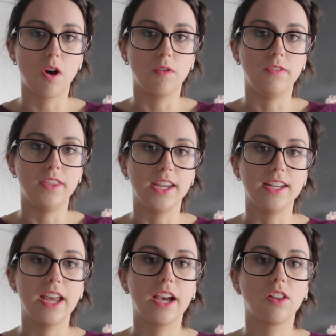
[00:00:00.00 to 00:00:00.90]
of the
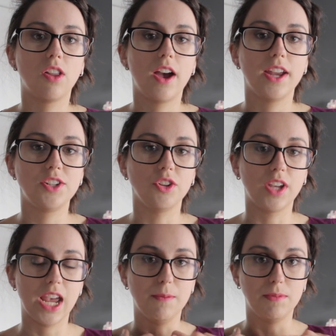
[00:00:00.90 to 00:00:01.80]
neckline to
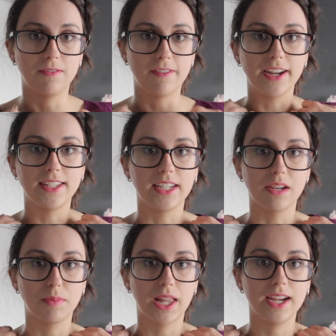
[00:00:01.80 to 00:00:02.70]
keep the facing
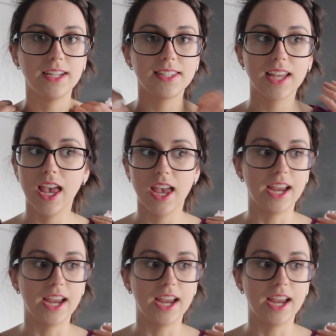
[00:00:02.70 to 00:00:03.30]
in place.